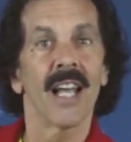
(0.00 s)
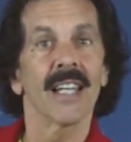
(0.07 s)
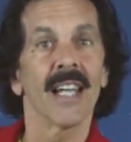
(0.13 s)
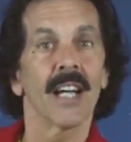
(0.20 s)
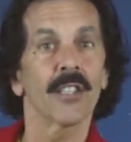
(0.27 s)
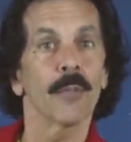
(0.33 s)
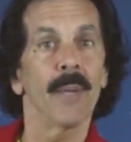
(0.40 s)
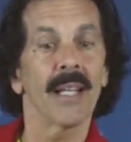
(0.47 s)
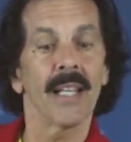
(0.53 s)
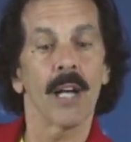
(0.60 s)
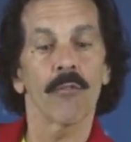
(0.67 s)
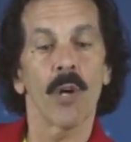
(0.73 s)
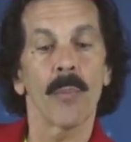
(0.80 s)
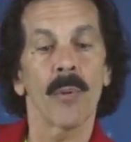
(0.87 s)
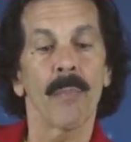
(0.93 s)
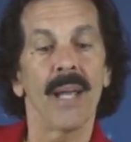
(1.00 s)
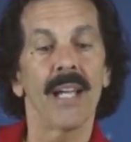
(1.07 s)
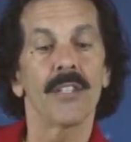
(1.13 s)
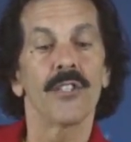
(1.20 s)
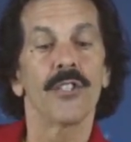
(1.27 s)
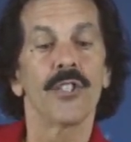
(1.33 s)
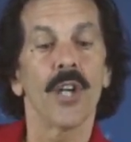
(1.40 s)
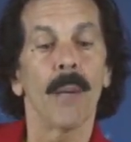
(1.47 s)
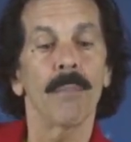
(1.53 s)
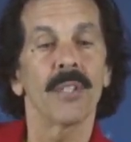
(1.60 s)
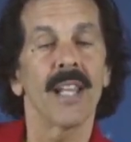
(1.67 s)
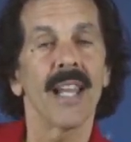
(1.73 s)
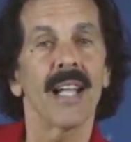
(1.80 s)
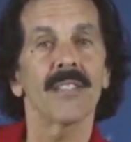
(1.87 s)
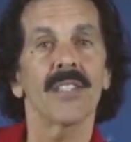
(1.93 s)
Now to make that rubber band jump
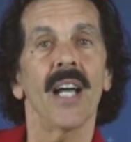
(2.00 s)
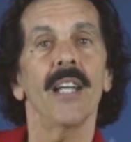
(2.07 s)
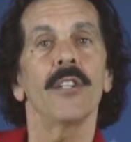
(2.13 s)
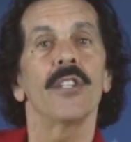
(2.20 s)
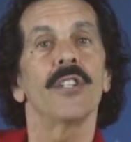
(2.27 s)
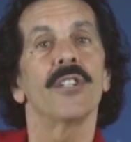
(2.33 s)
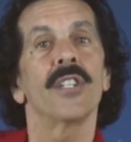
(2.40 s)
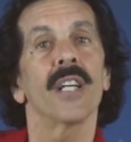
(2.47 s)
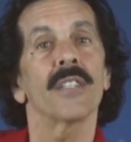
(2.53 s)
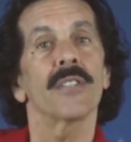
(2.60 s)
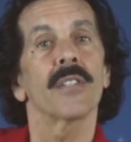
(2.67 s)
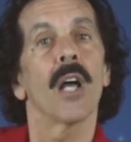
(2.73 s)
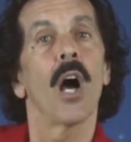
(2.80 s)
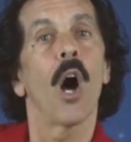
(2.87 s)
to that side, you just